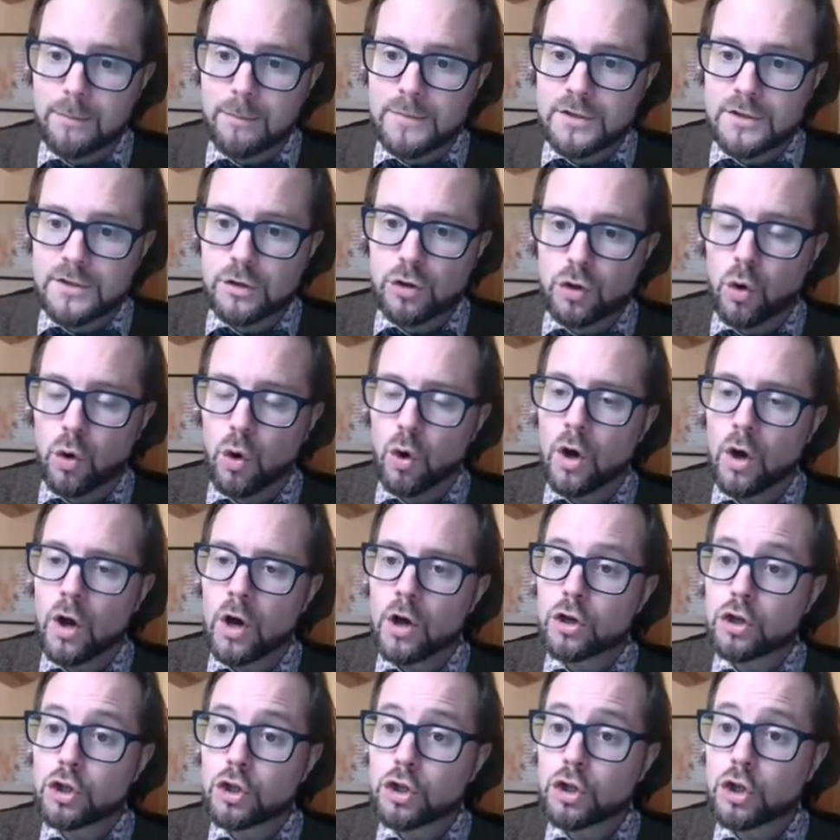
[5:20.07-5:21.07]
So your
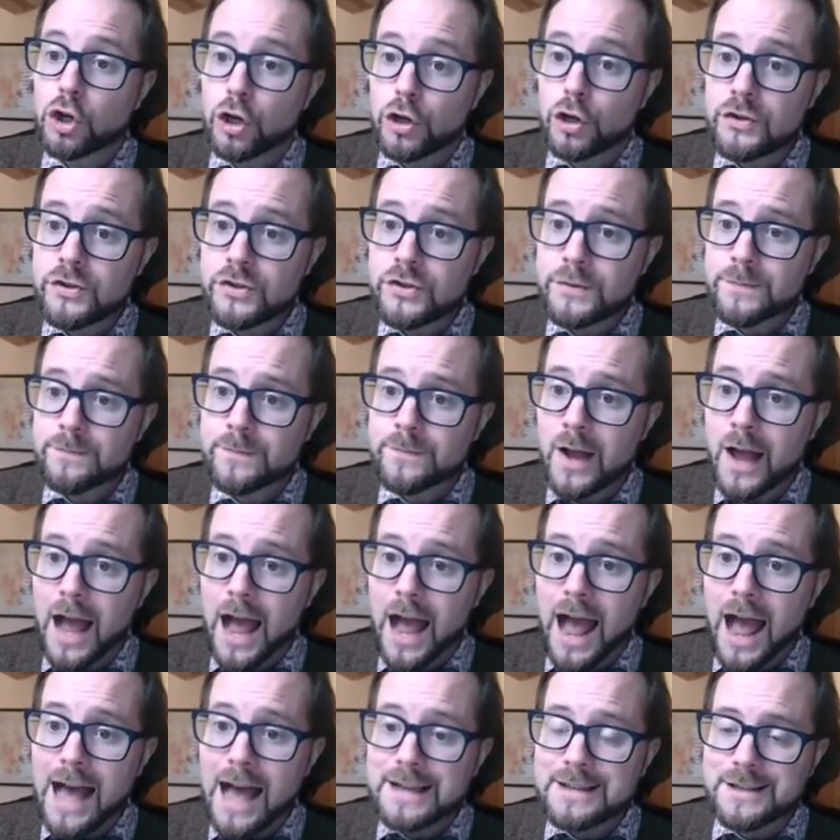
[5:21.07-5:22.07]
sugars,
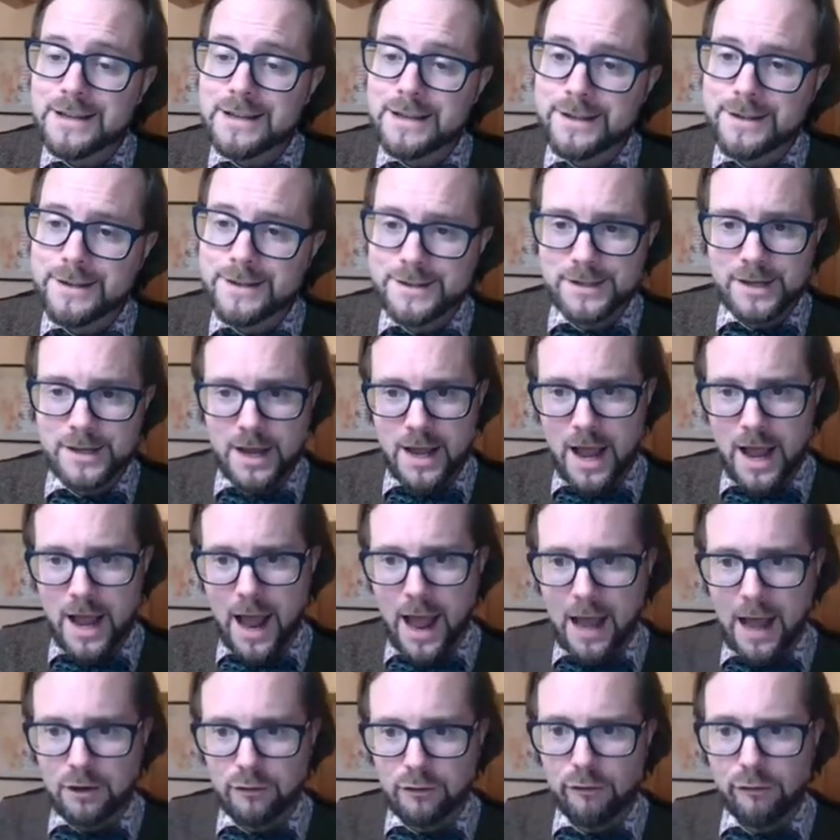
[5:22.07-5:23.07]
acids,
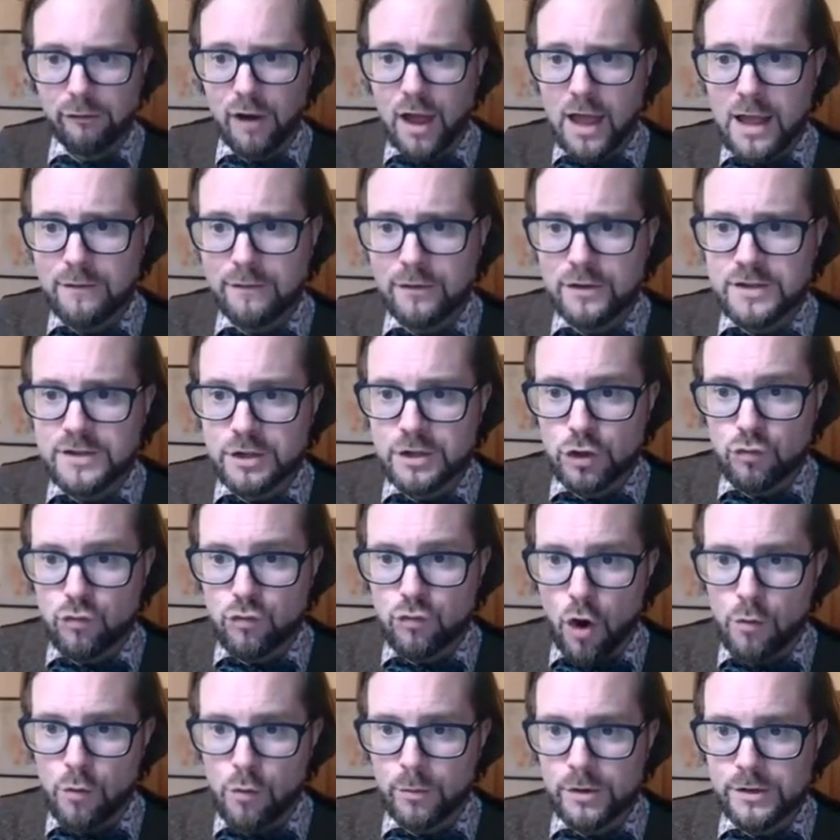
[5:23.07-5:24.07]
and flavors and
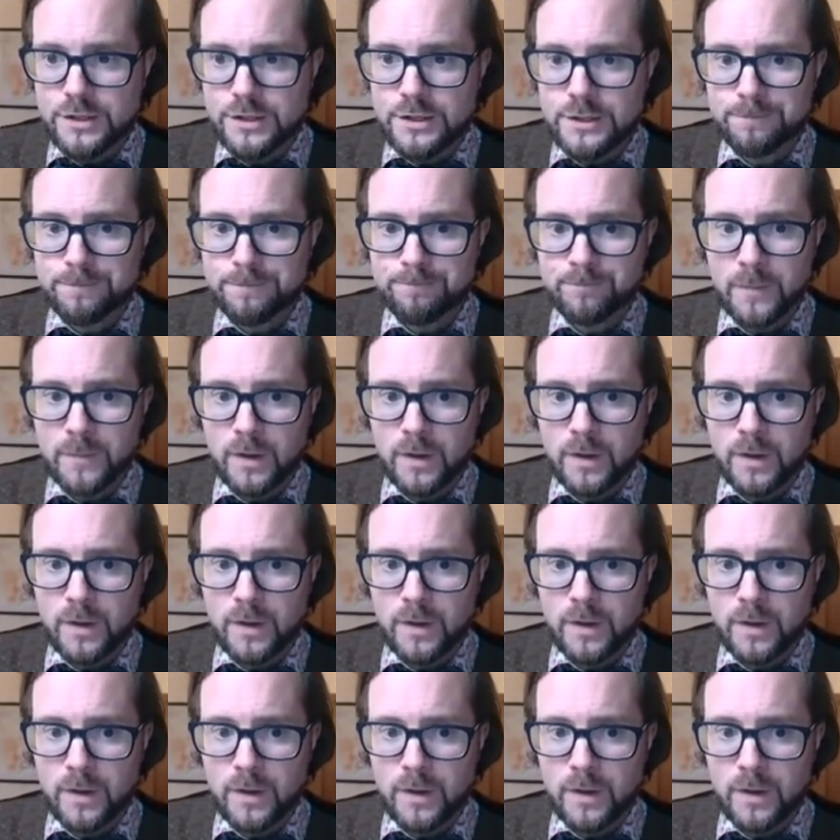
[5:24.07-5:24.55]
aromas.